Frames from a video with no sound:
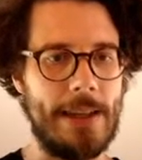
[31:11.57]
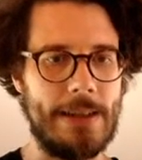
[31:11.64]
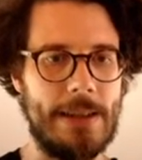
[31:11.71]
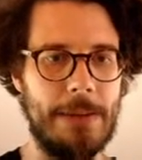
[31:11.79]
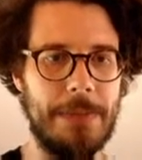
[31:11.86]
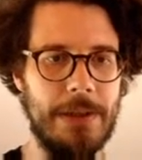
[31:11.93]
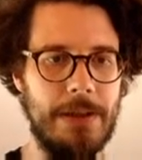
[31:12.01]

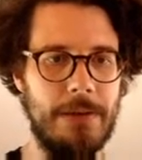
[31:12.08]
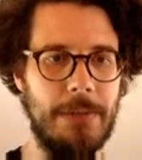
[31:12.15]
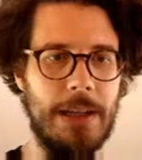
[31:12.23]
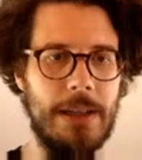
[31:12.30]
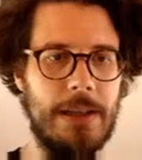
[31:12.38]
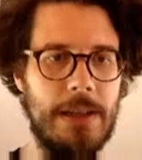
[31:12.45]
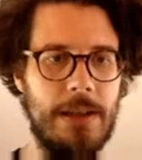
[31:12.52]
up too
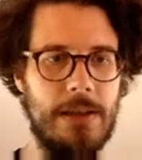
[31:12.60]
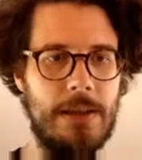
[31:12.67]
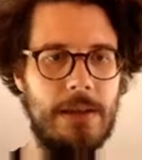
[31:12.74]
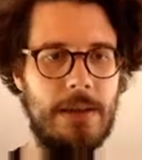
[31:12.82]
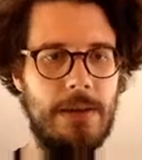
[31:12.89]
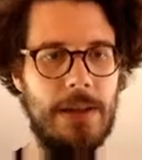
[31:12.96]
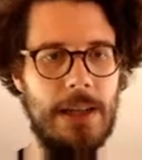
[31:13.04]
much.
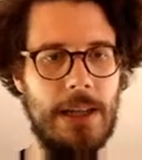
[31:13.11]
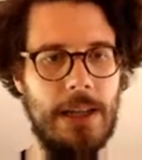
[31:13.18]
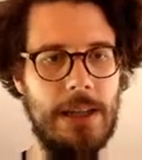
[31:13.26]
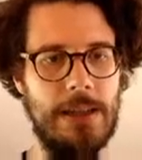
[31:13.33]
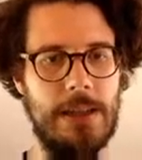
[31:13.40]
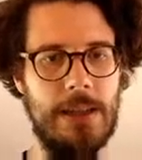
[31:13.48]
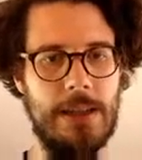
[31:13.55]
So I
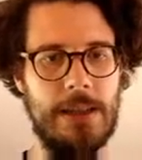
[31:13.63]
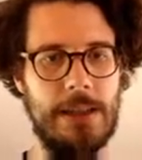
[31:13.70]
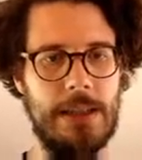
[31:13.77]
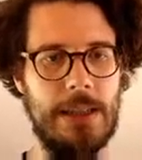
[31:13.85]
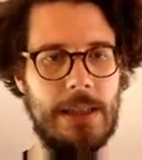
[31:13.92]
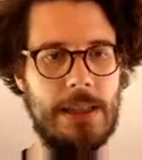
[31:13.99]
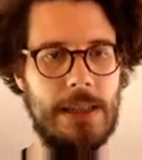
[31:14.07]
just
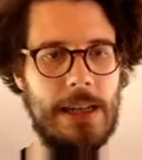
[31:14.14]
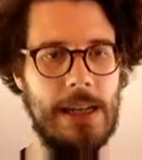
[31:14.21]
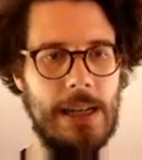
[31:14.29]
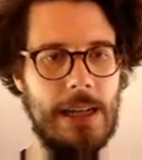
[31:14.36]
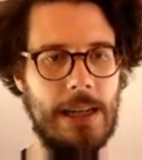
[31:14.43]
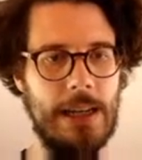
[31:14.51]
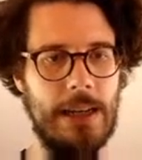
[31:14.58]
git
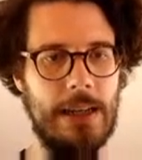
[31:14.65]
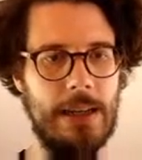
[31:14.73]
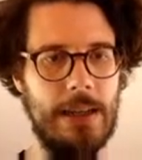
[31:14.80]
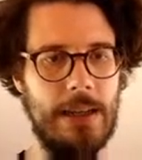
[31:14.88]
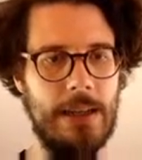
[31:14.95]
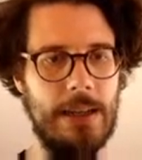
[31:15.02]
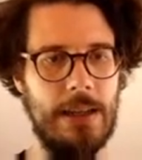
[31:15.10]
add.
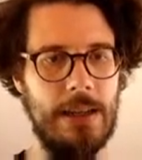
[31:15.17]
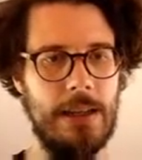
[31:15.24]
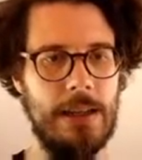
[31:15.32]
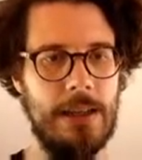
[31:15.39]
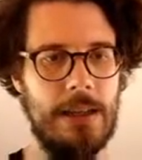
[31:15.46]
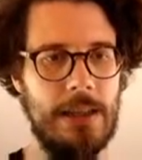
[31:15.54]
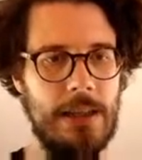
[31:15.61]

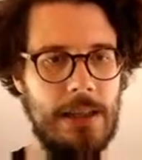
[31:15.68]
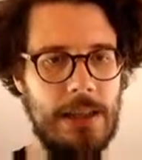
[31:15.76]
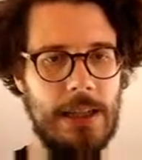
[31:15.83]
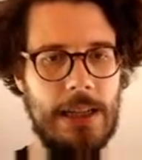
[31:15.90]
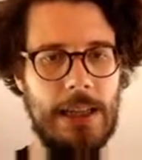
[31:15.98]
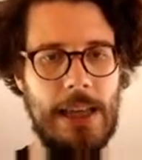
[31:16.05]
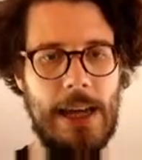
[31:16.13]

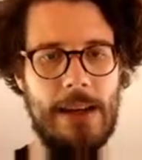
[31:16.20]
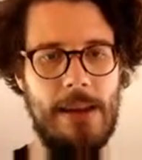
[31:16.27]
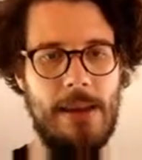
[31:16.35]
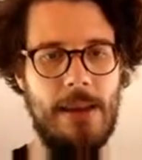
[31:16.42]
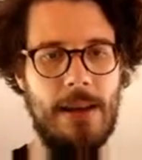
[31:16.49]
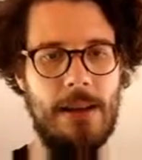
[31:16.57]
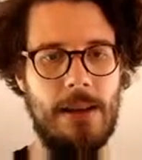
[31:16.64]
I'll add
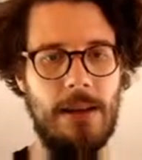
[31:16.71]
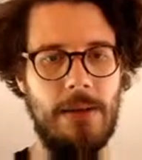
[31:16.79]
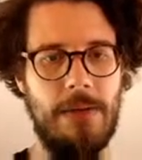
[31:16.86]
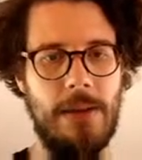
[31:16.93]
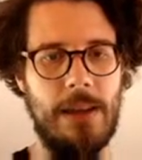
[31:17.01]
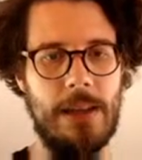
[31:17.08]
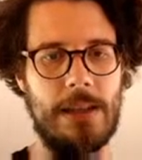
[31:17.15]
all of
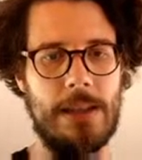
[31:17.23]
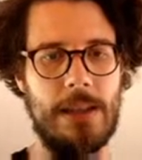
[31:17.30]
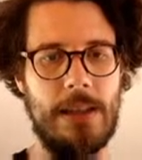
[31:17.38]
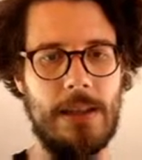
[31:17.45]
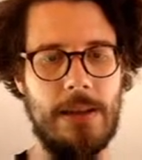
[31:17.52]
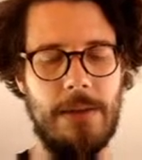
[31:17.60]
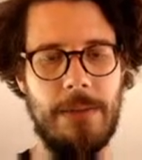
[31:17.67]
this
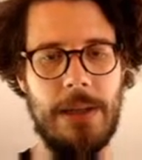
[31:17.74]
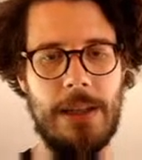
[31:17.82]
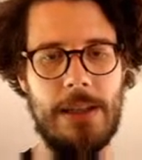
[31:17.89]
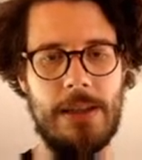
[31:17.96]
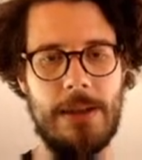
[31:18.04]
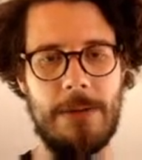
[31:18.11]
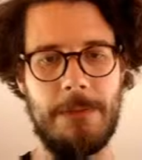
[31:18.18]
git
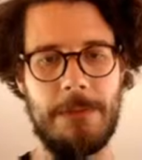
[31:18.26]
commit